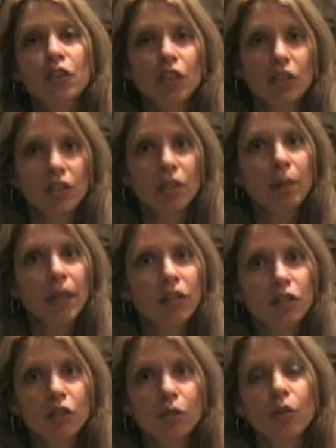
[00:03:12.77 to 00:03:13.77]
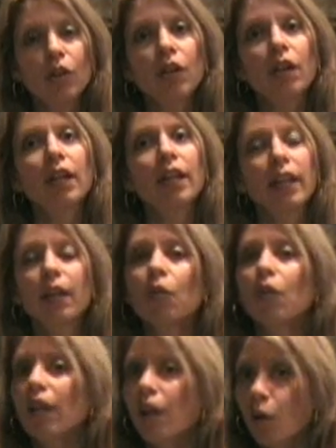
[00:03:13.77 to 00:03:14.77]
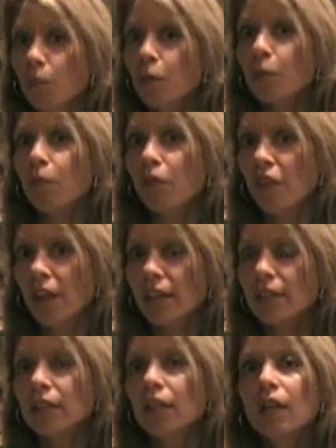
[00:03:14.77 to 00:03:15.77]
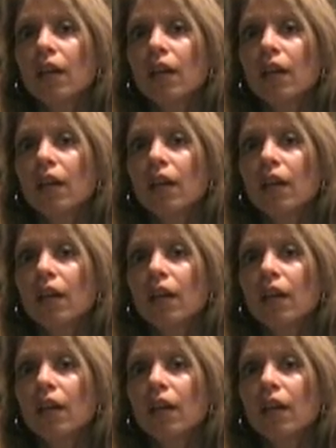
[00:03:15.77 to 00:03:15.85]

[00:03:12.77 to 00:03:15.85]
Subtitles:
just to make sure it'll help you prevent